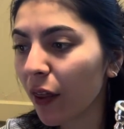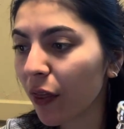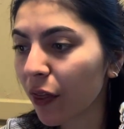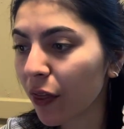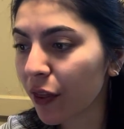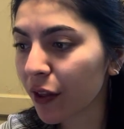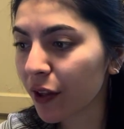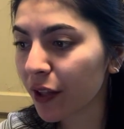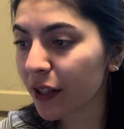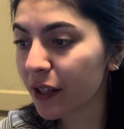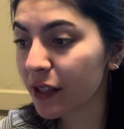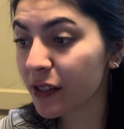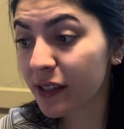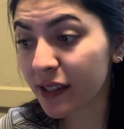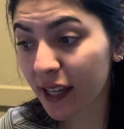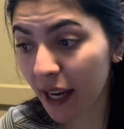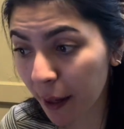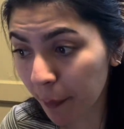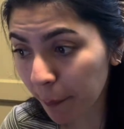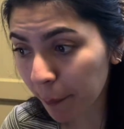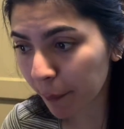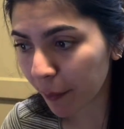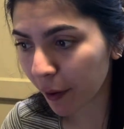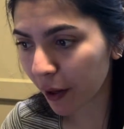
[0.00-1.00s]
the
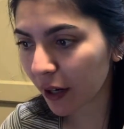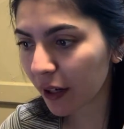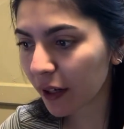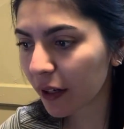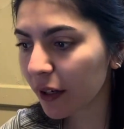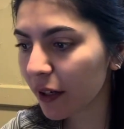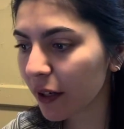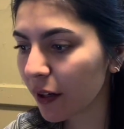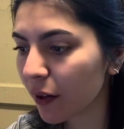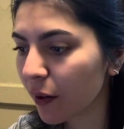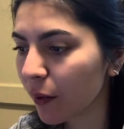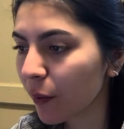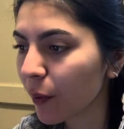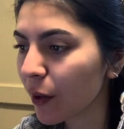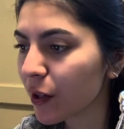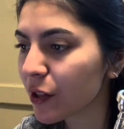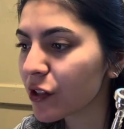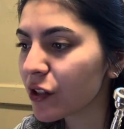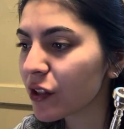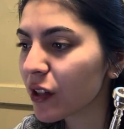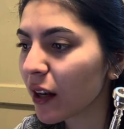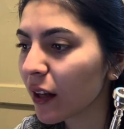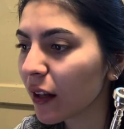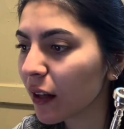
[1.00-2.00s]
stamp book,
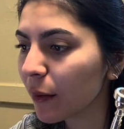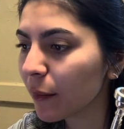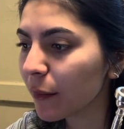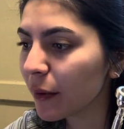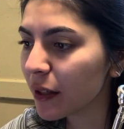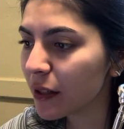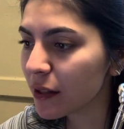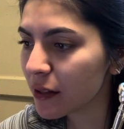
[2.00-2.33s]
which let me